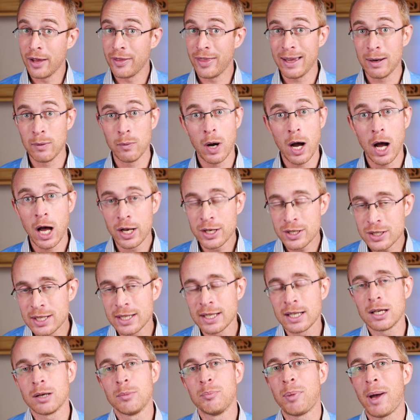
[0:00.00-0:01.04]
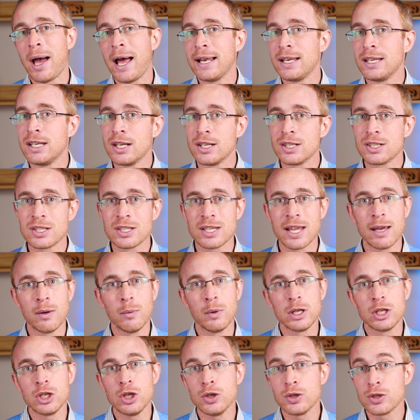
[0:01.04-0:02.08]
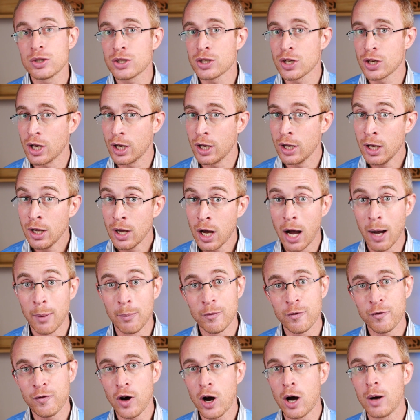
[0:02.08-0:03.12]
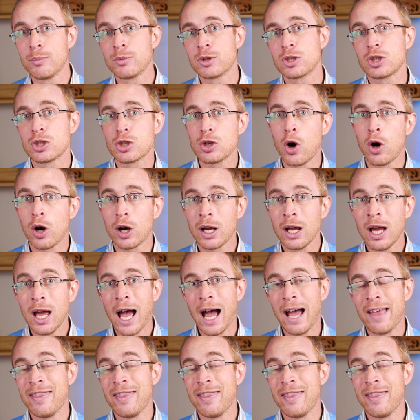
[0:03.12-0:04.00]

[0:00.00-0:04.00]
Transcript: They were hunting companions, they were used to farm stock,